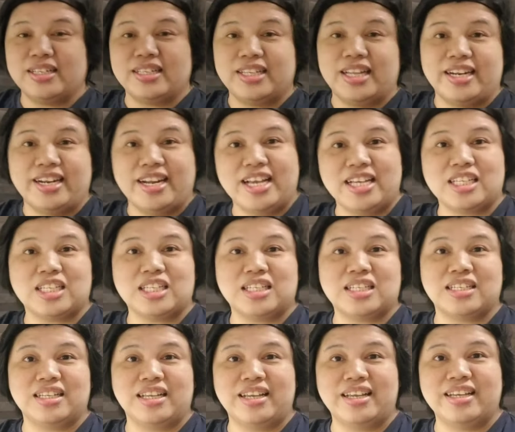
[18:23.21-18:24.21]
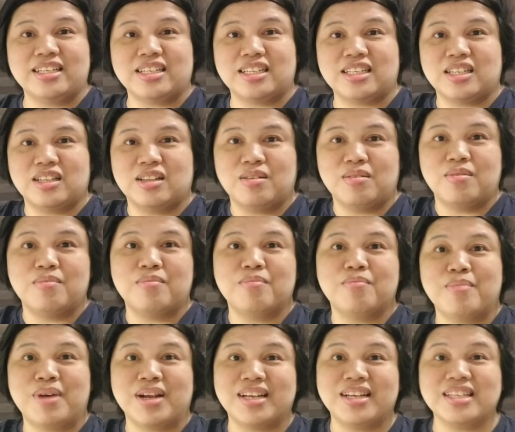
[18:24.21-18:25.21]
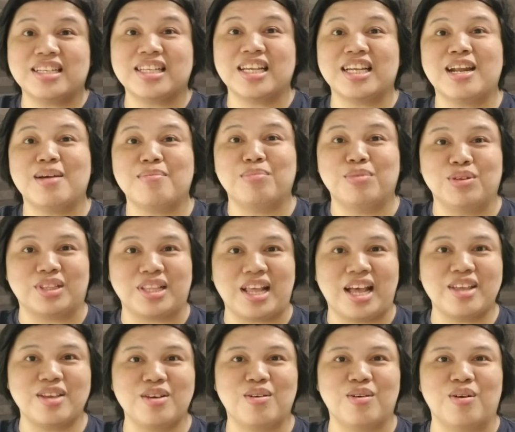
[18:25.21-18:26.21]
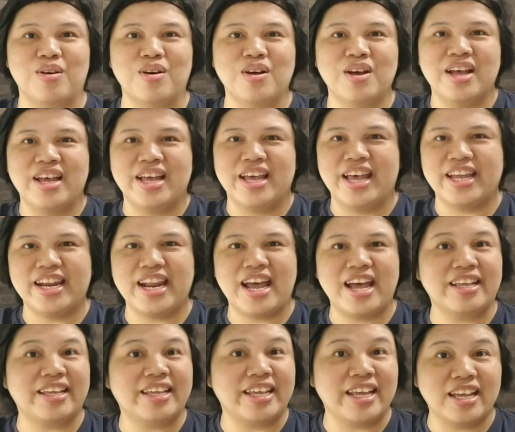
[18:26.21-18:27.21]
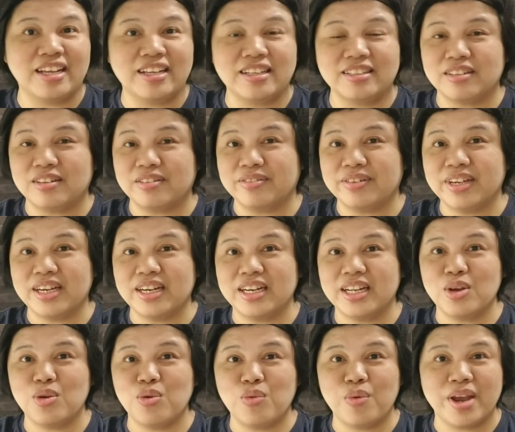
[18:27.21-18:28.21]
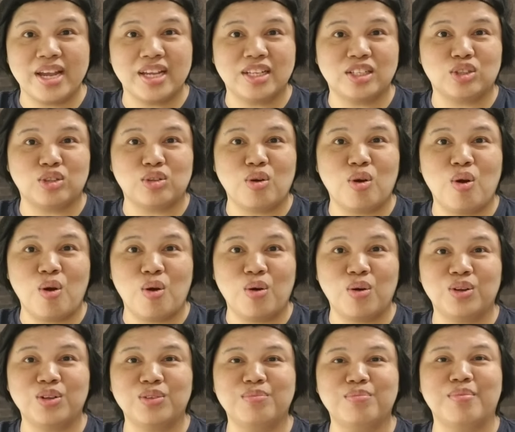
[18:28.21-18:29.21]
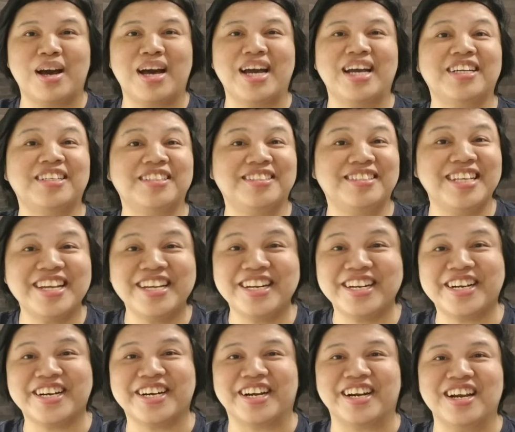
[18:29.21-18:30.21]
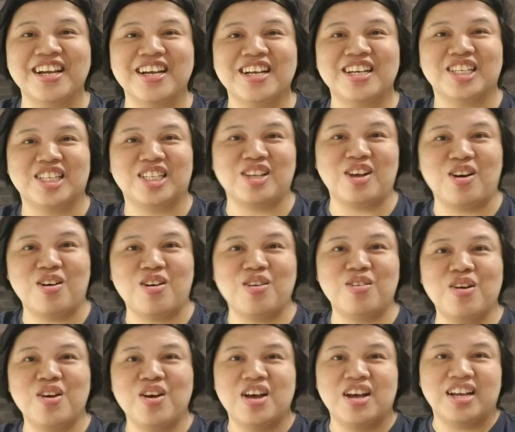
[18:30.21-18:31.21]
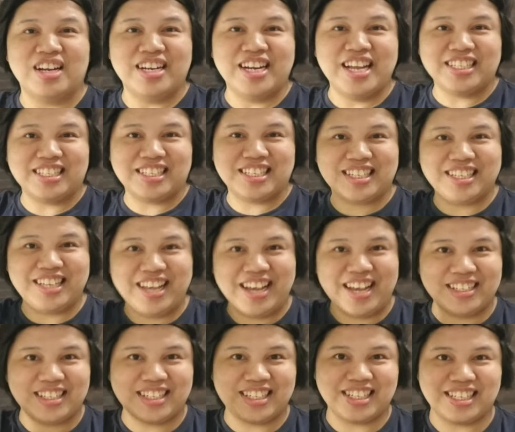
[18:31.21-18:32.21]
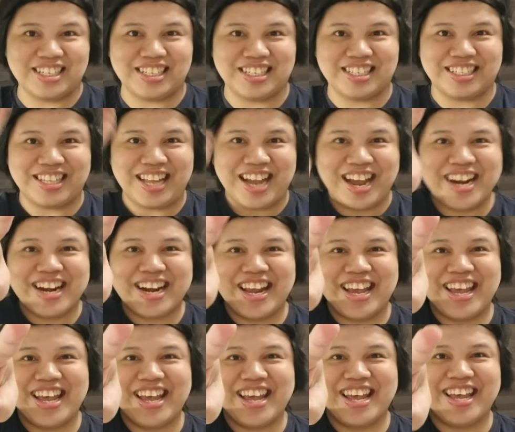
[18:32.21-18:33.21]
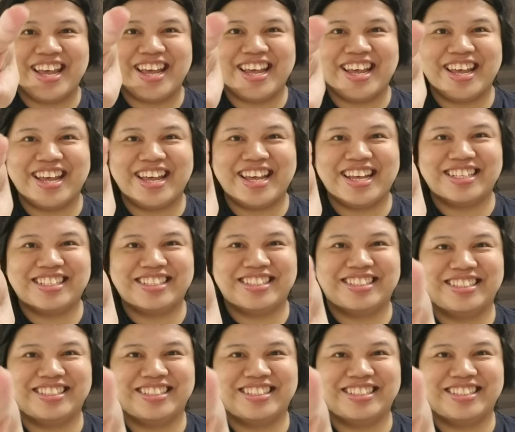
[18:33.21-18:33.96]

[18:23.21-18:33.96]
the next is maggisa na po tayo, and I can't really wait to hold my dinner. So let's get started.